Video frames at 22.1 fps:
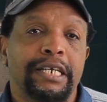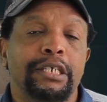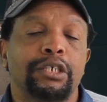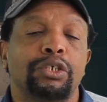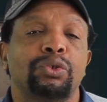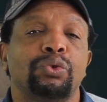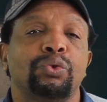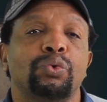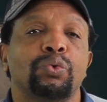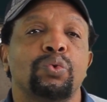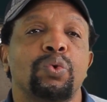is
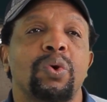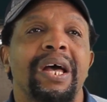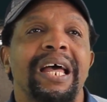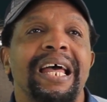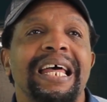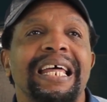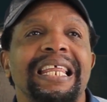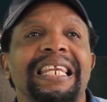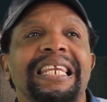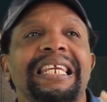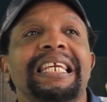to
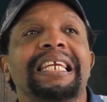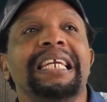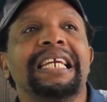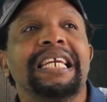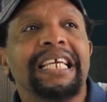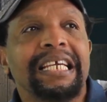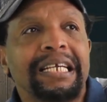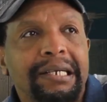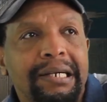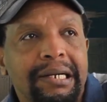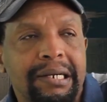
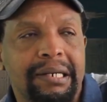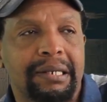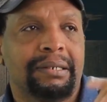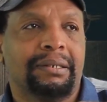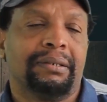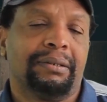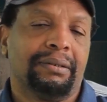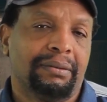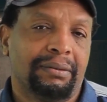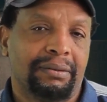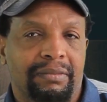link
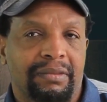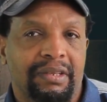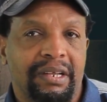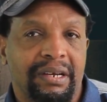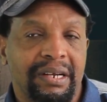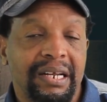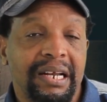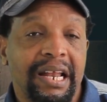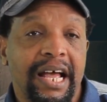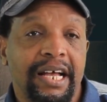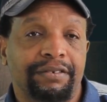the
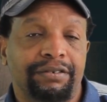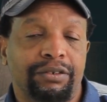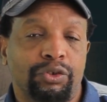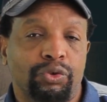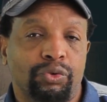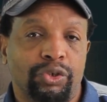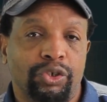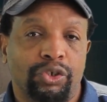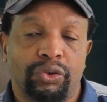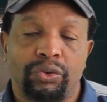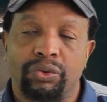real life
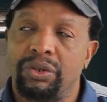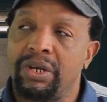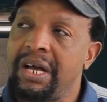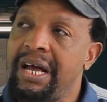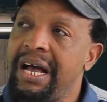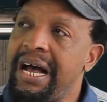situation